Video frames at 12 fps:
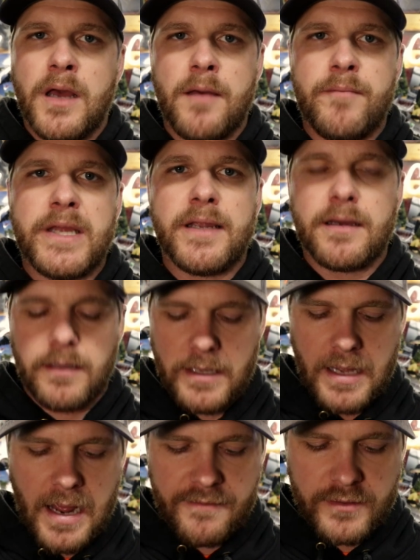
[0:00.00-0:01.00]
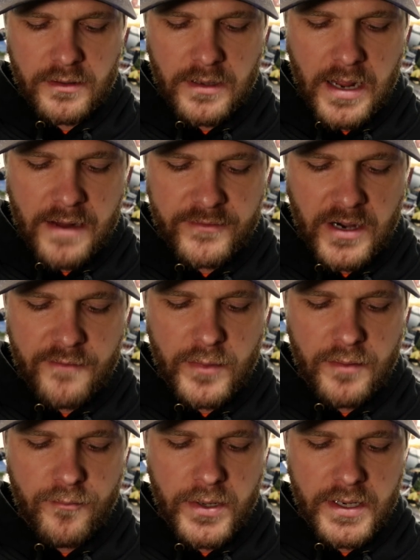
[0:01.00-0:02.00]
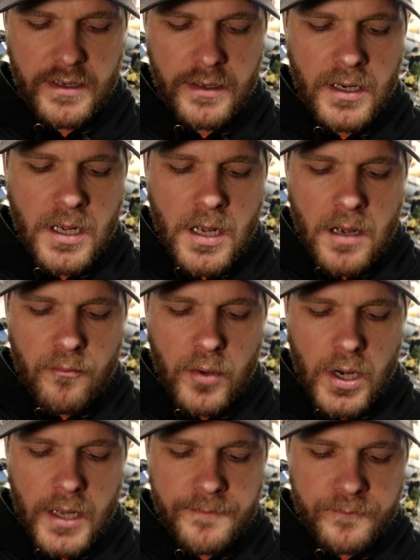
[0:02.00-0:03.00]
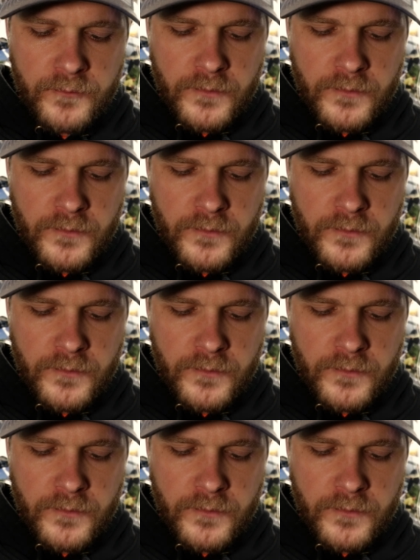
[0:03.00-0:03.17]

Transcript: immediately after the after I've been bitten. But